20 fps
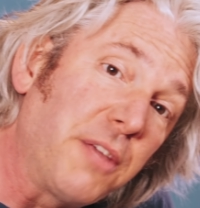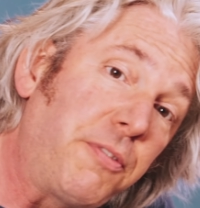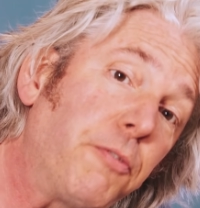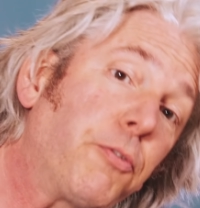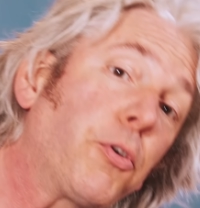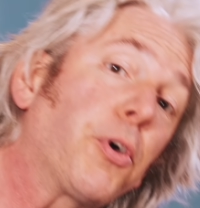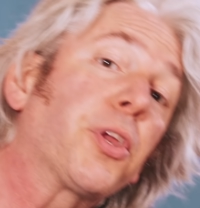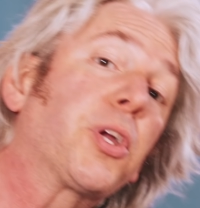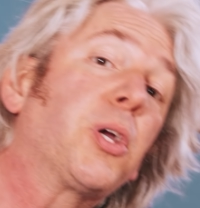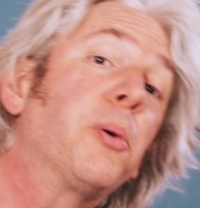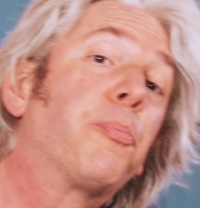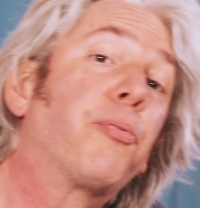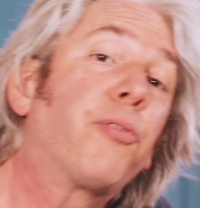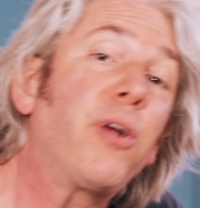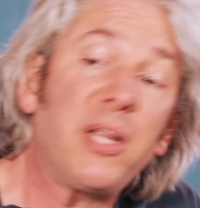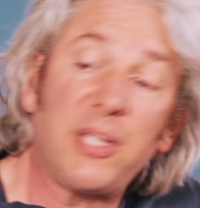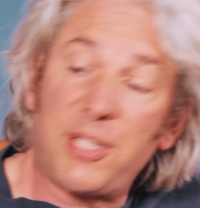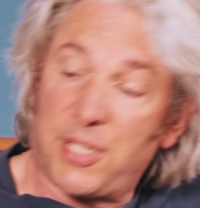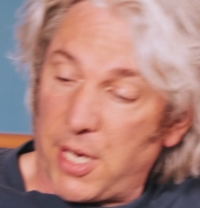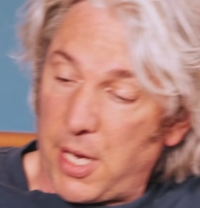if you've got a
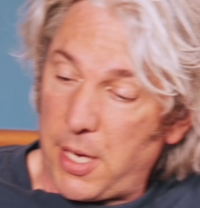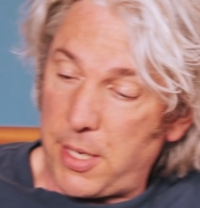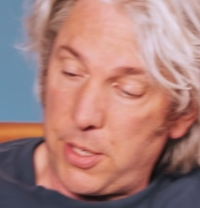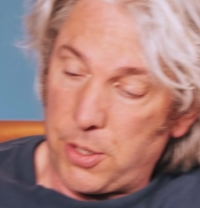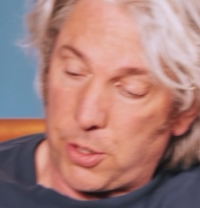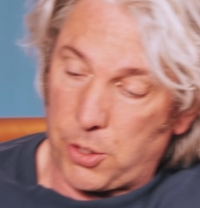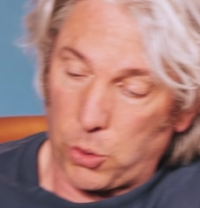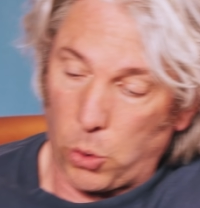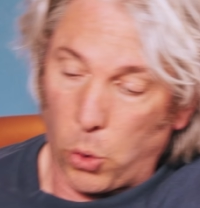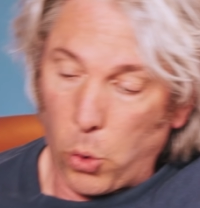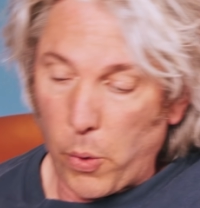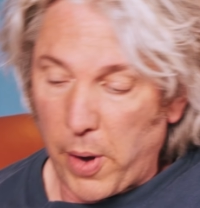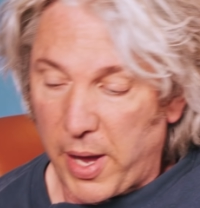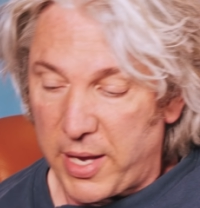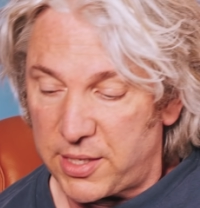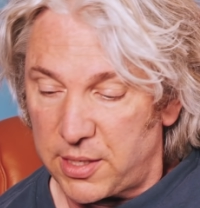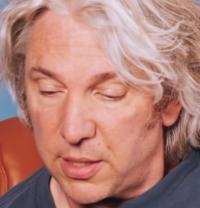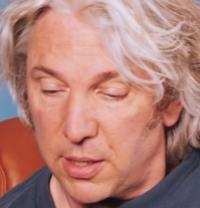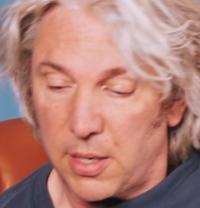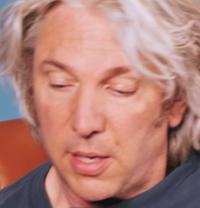compressor, you could
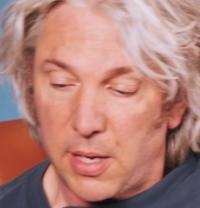always